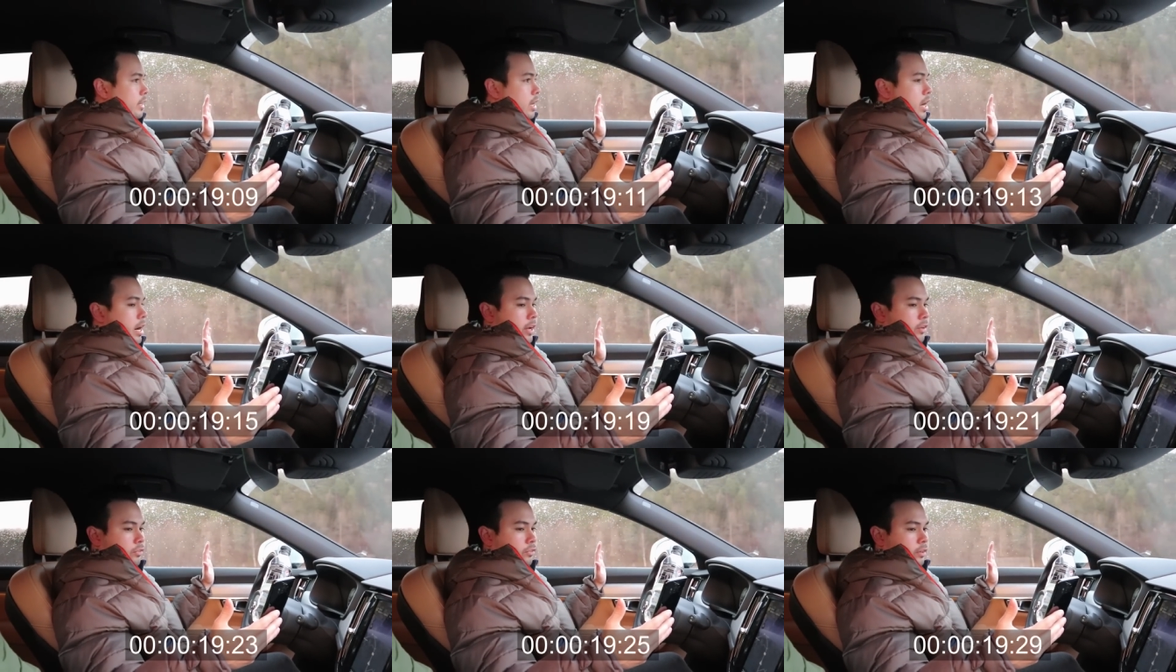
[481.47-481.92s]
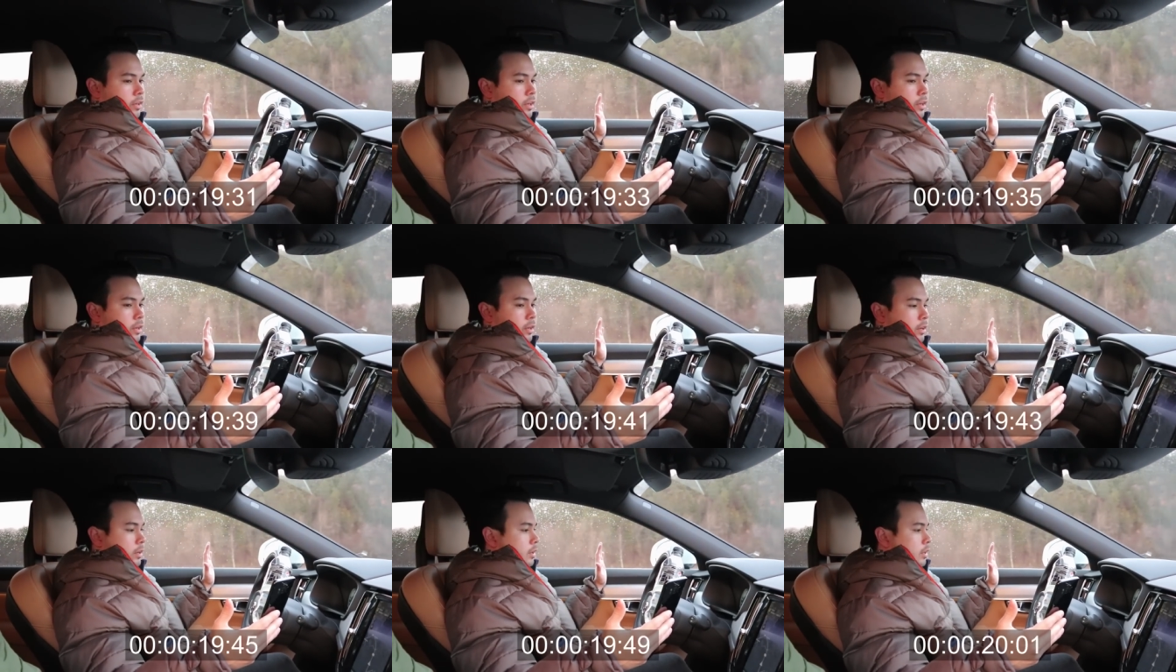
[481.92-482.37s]
guys,
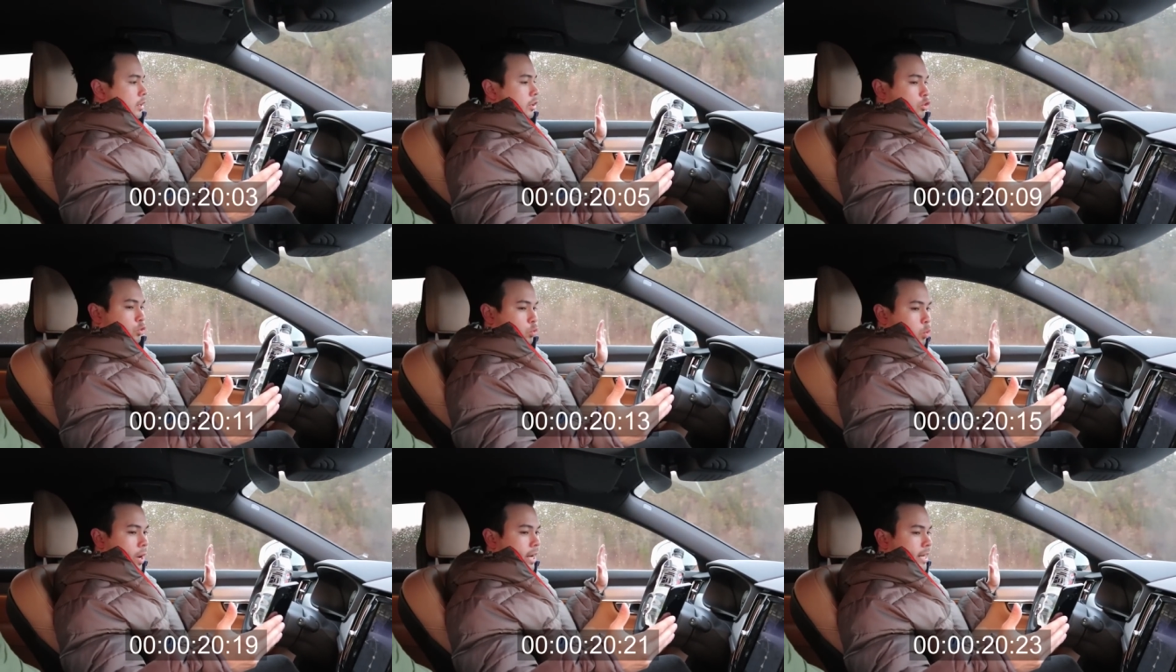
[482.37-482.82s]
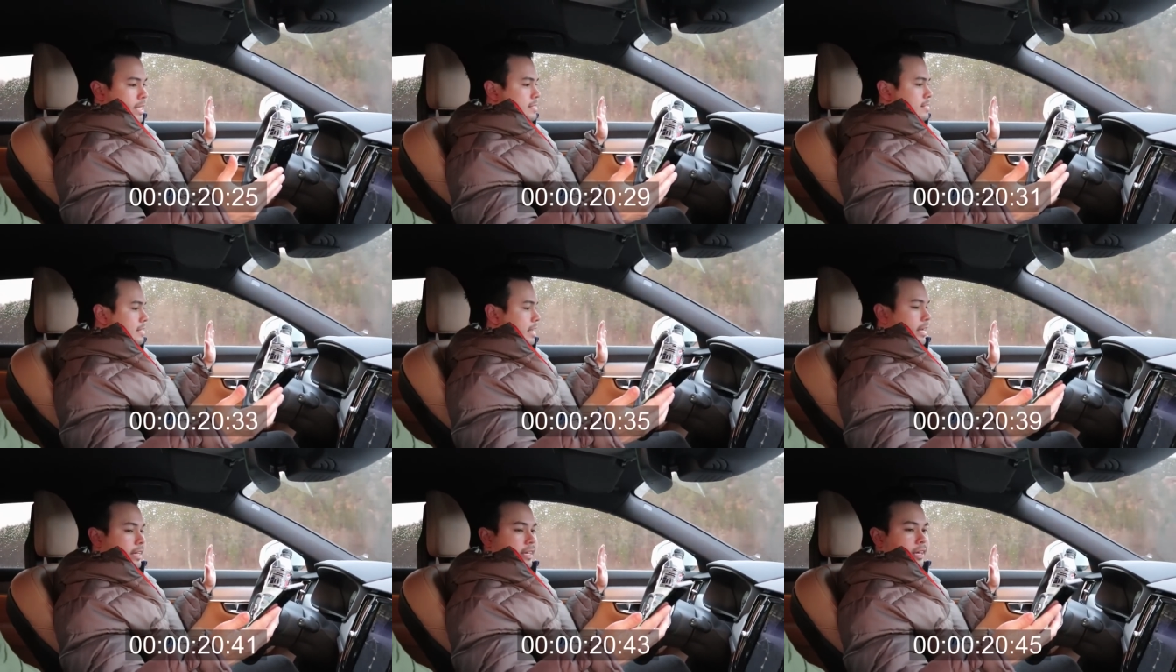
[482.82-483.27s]
twenty
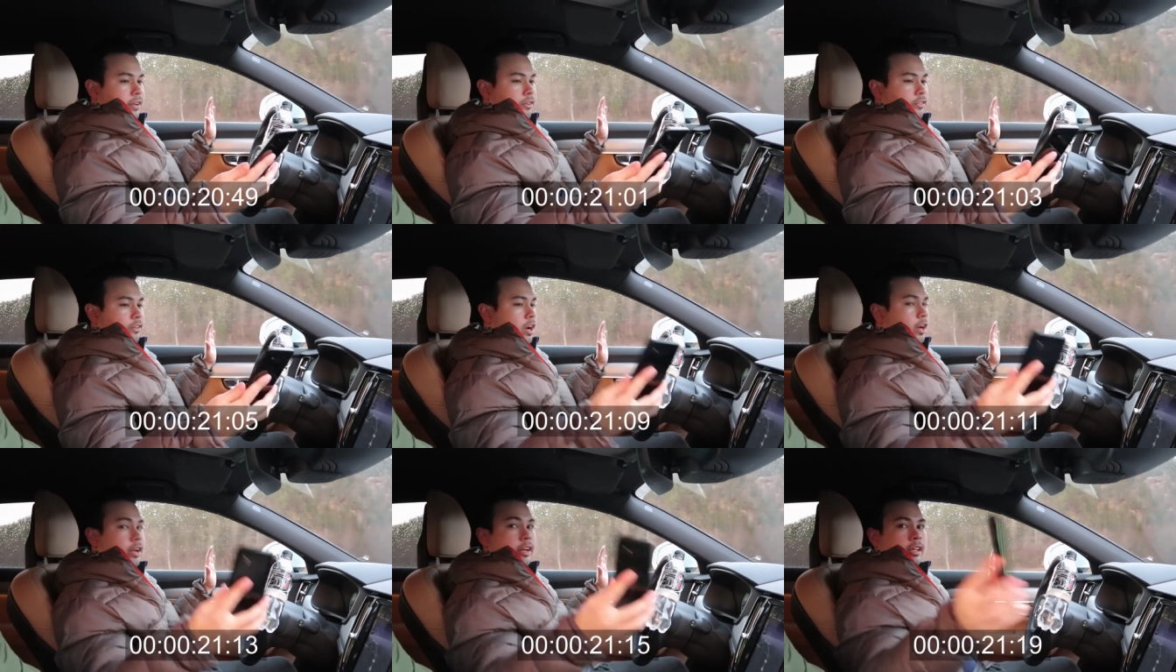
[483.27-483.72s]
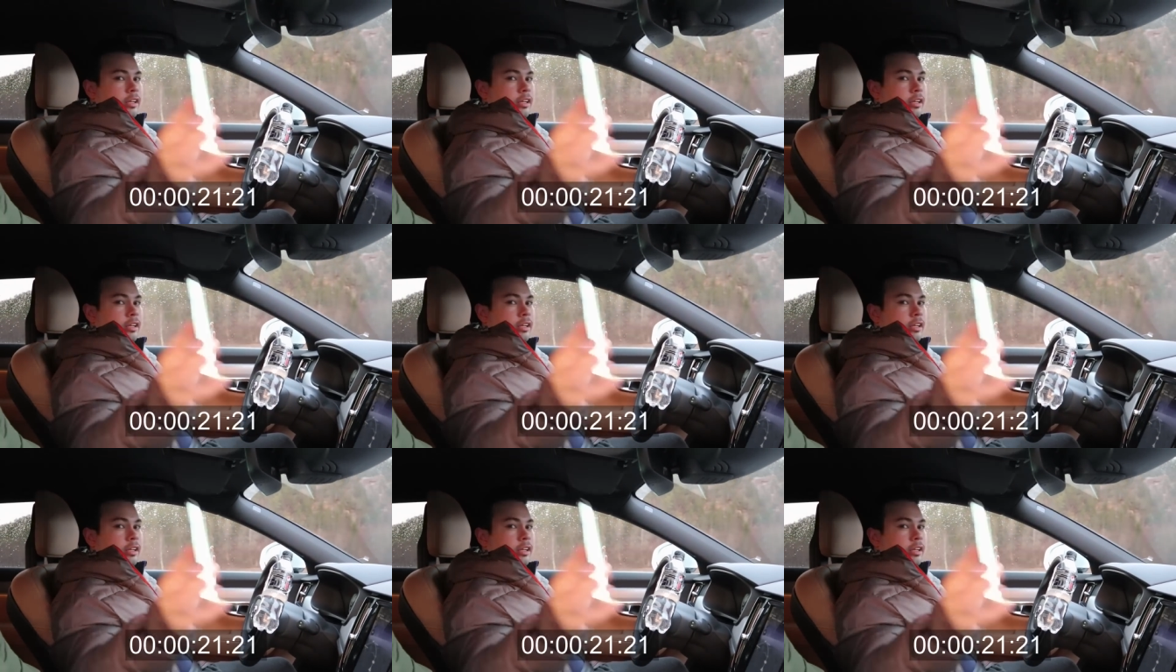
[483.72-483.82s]
seconds on the